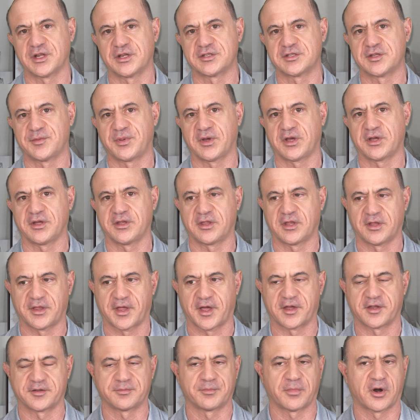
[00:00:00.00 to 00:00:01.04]
It's typically the
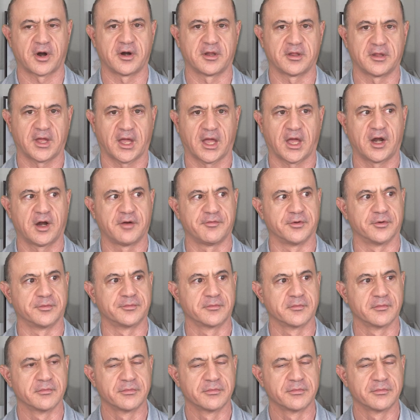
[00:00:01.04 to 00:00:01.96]
last part of the interview.